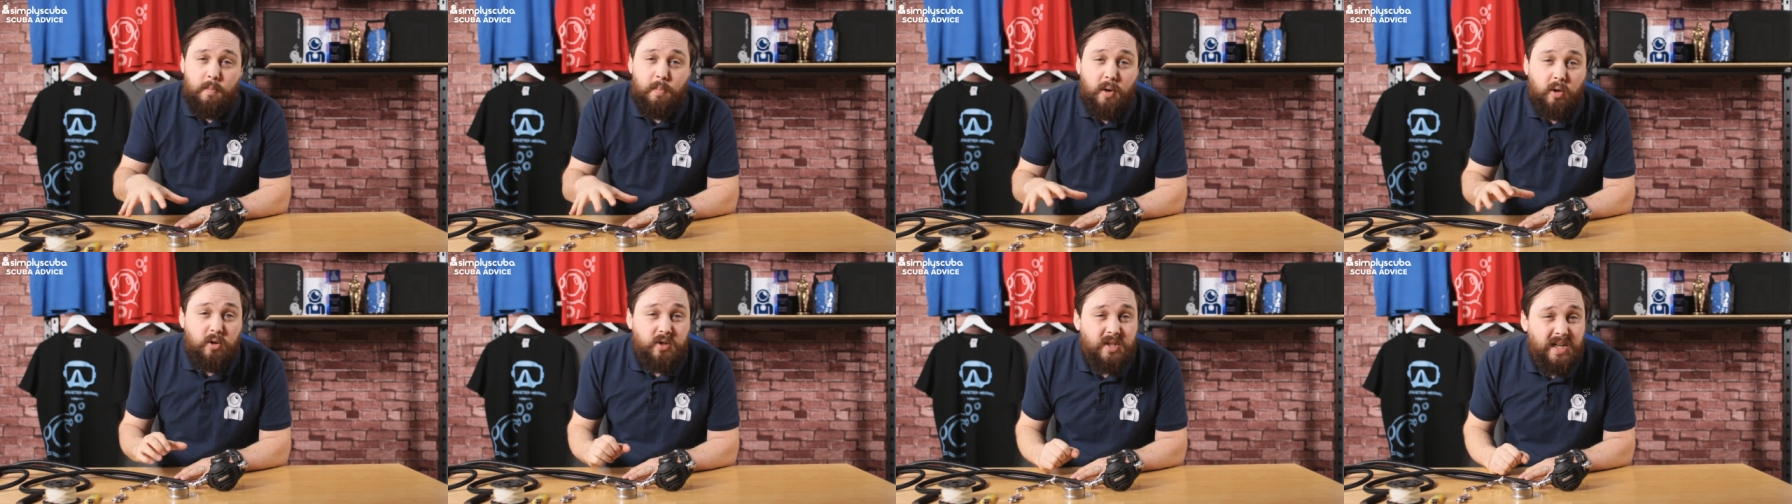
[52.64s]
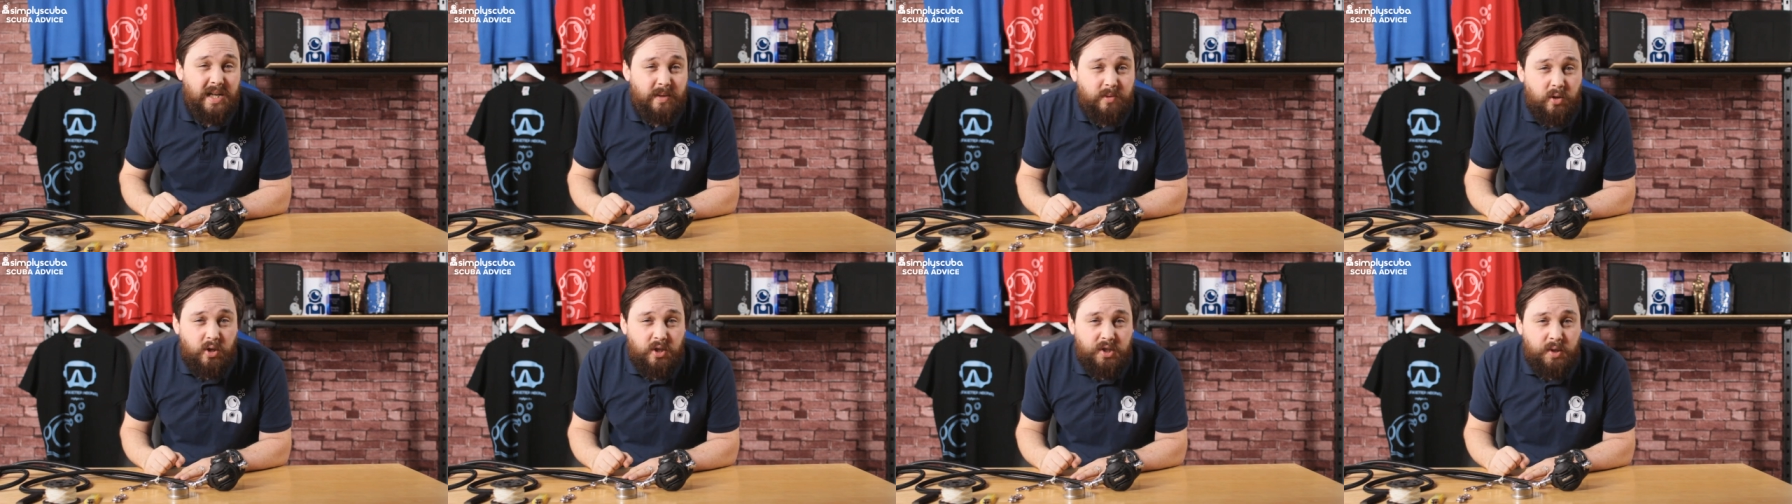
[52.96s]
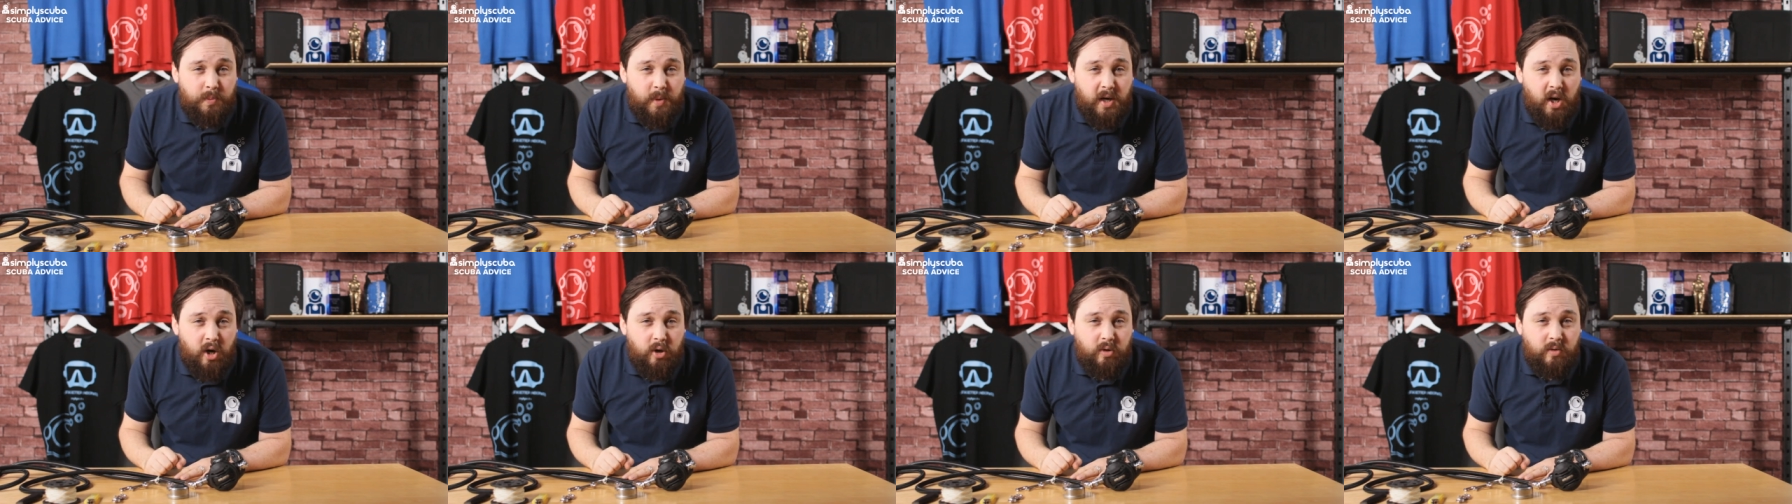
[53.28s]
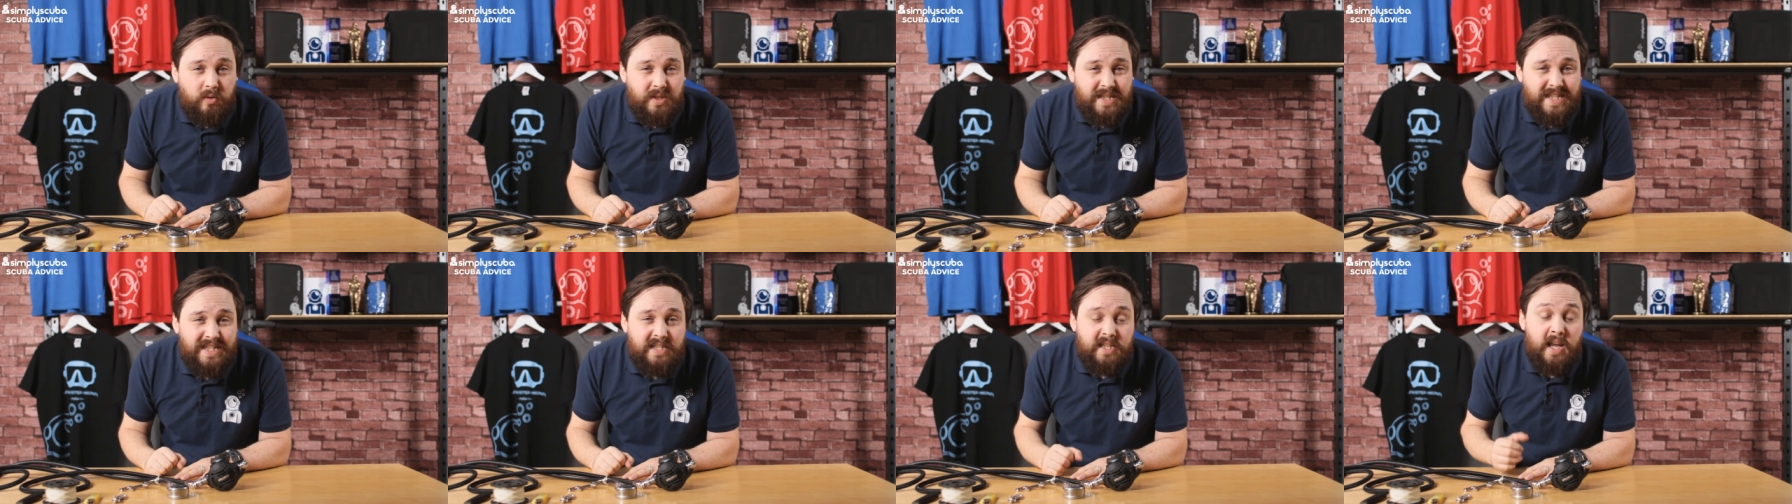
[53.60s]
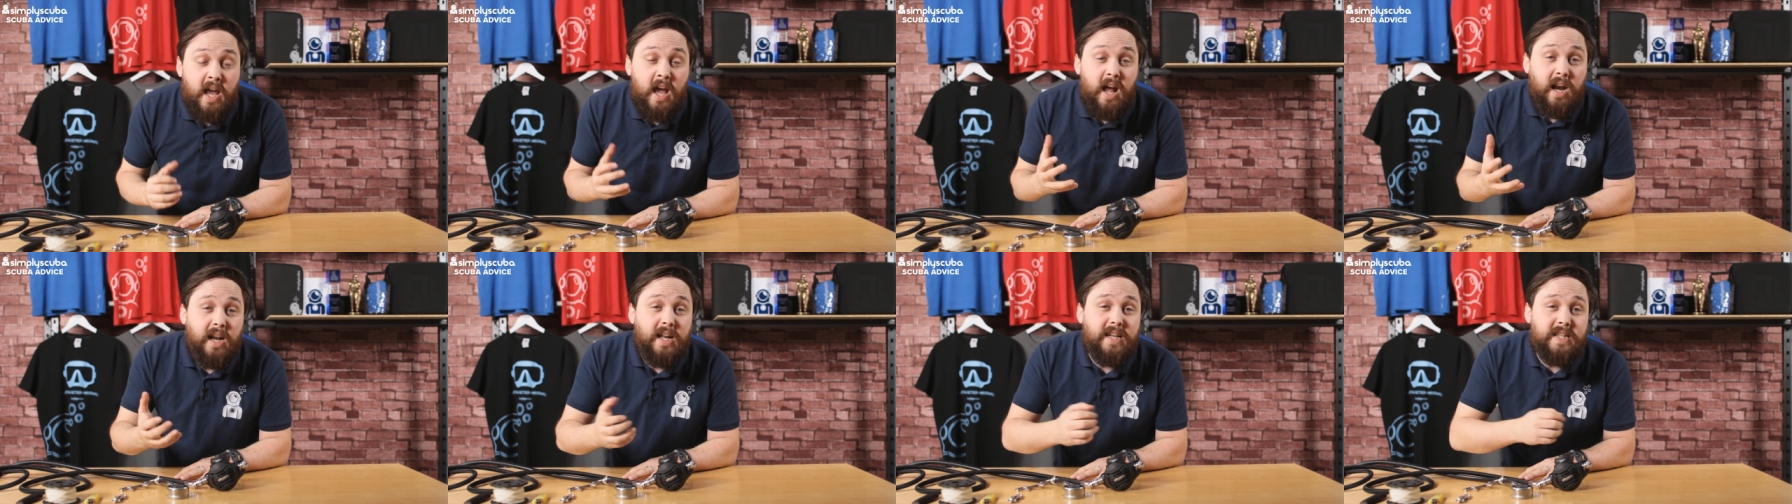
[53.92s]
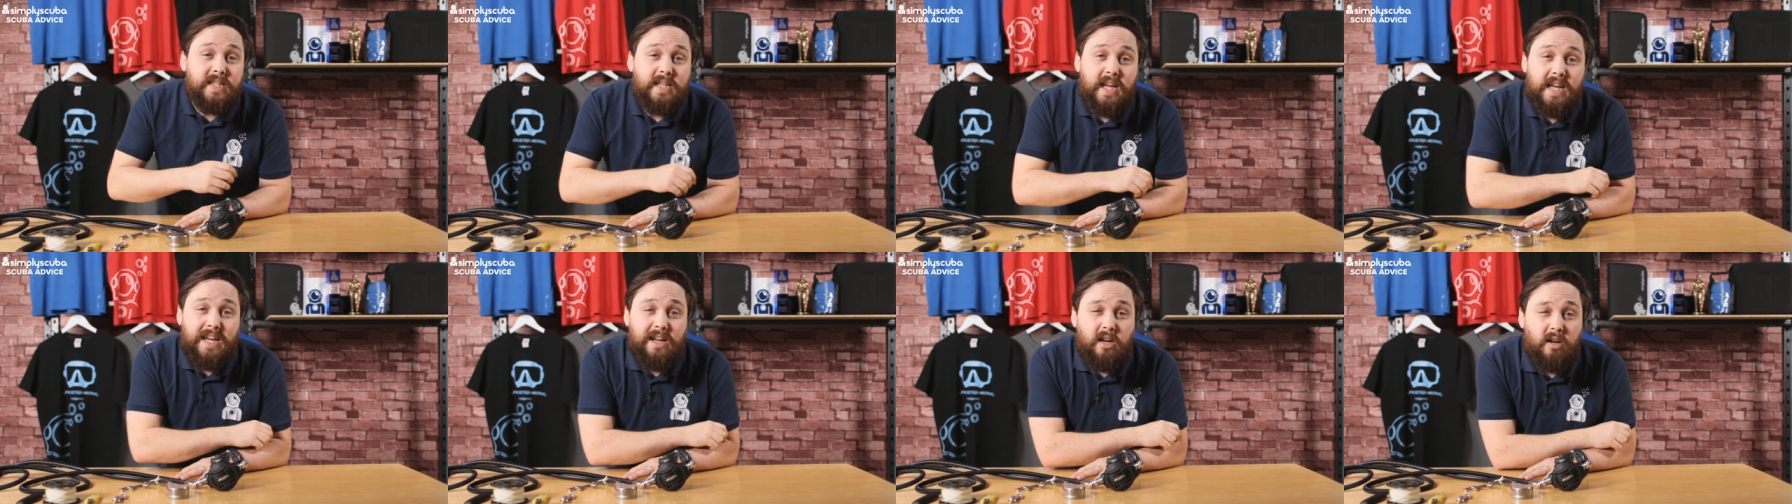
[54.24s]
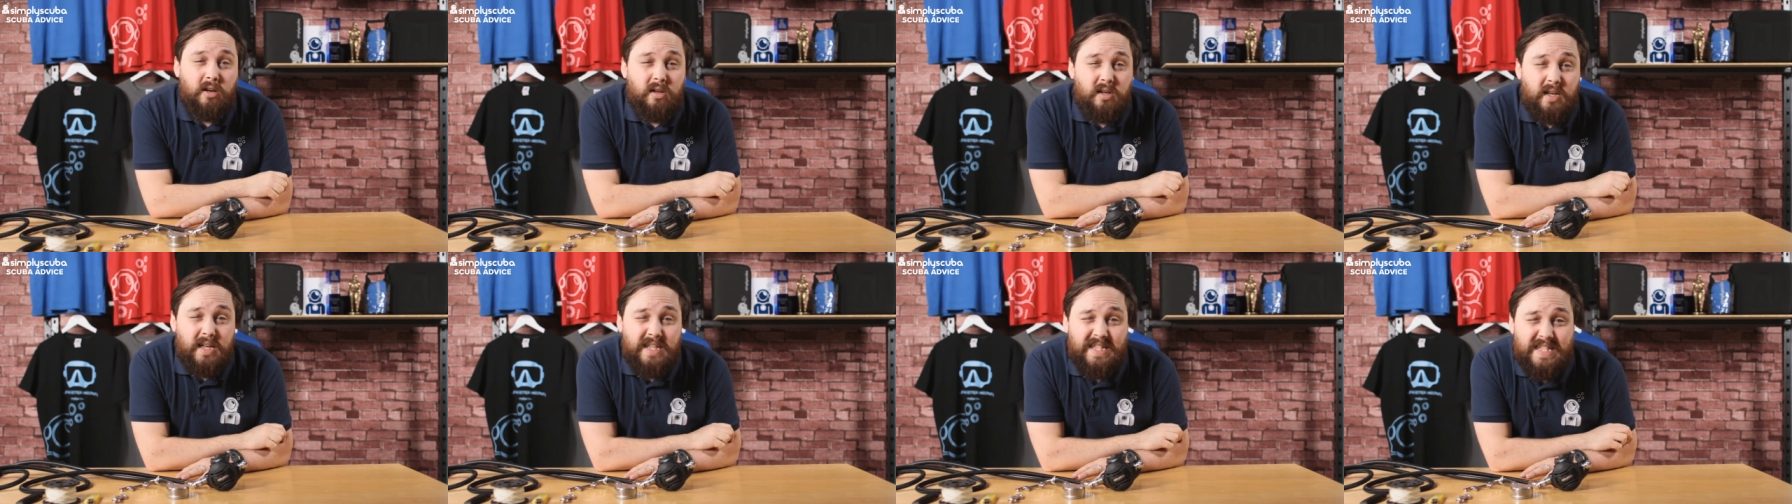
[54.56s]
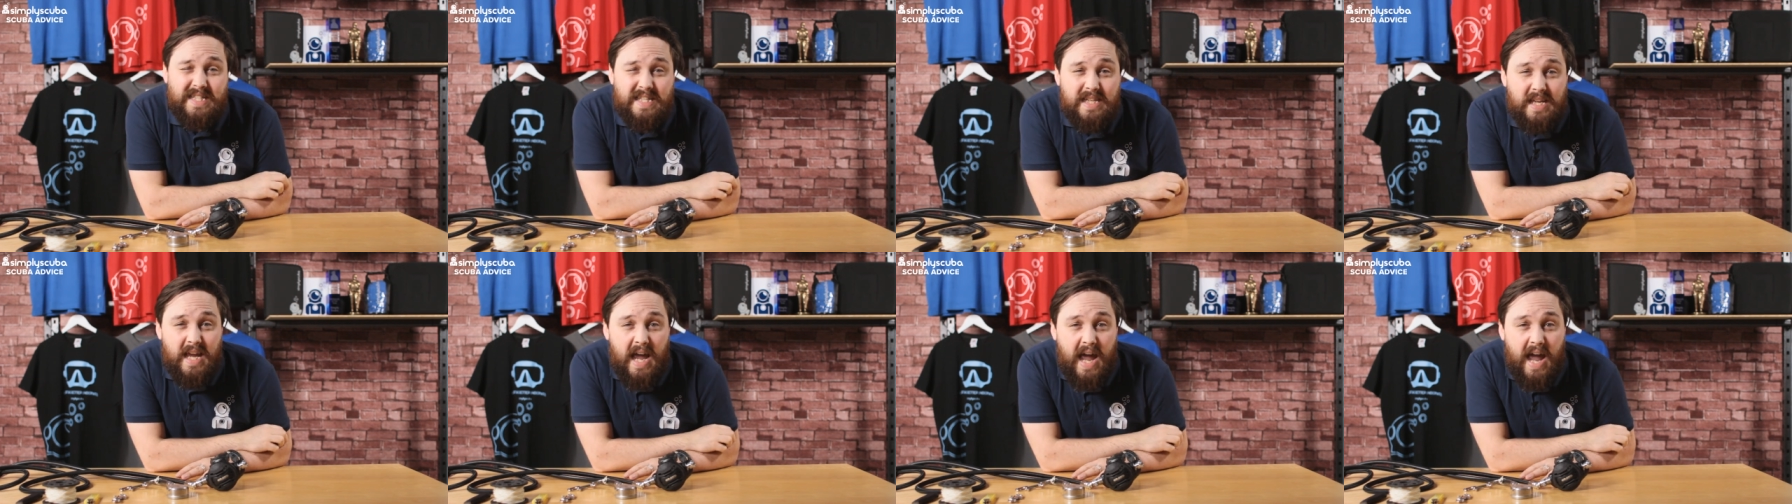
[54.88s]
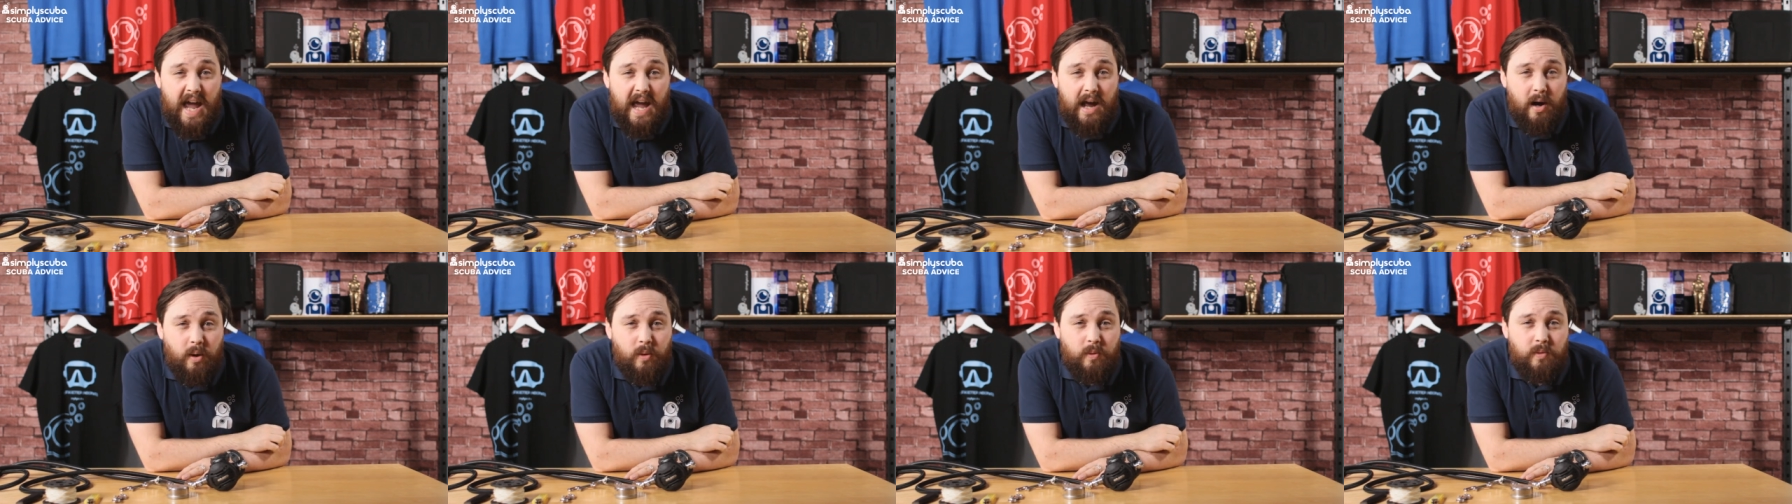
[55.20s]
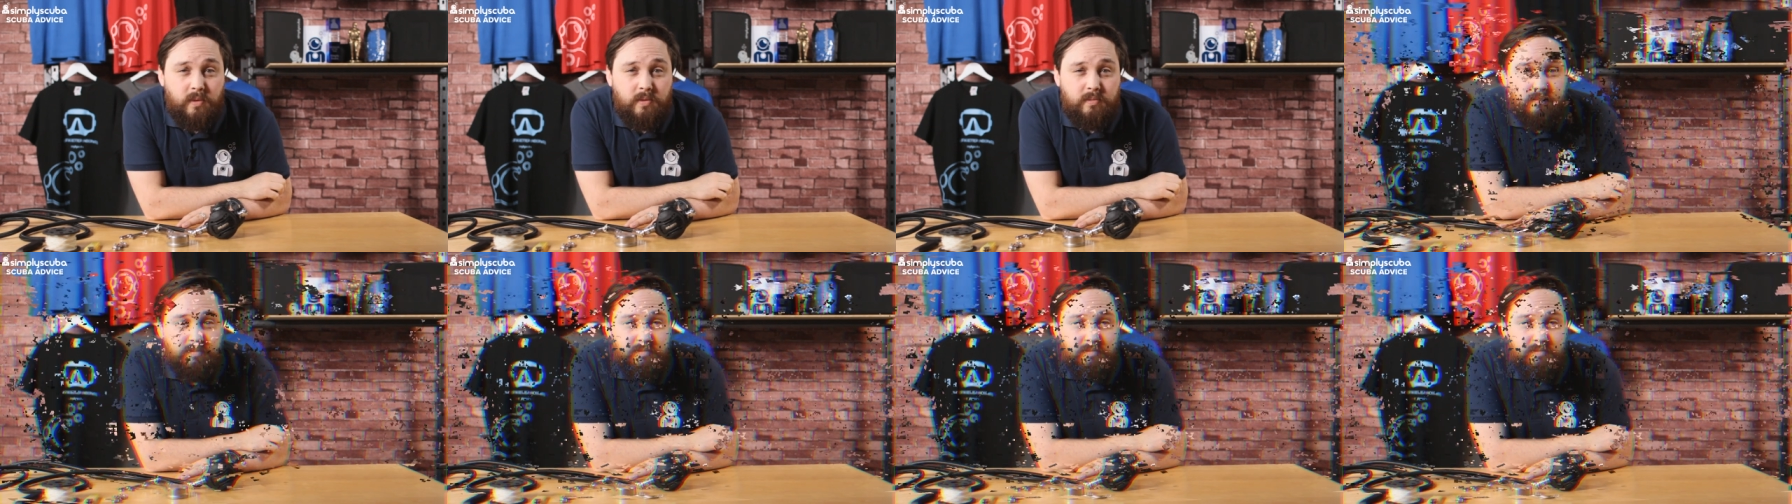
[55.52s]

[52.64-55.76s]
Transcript: bolt snaps onto my hoses. Let's take a look and see how.